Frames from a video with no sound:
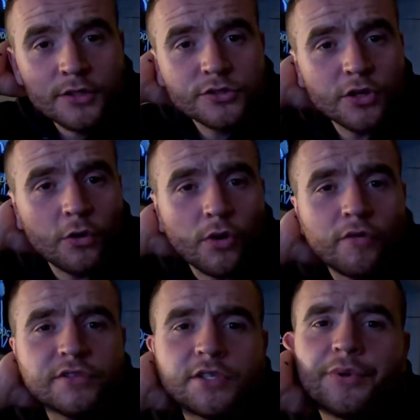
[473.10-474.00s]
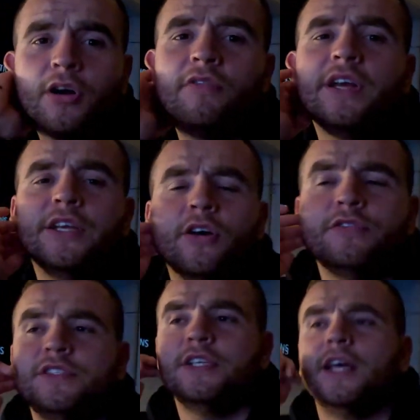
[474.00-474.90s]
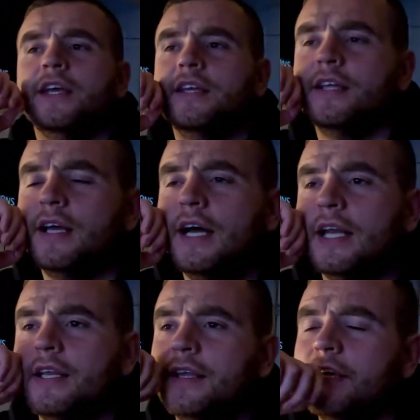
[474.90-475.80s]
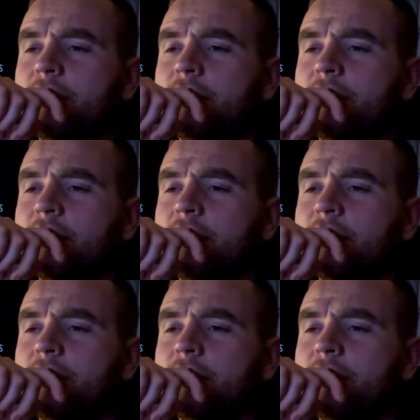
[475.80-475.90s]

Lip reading: So obviously we got rained off today, and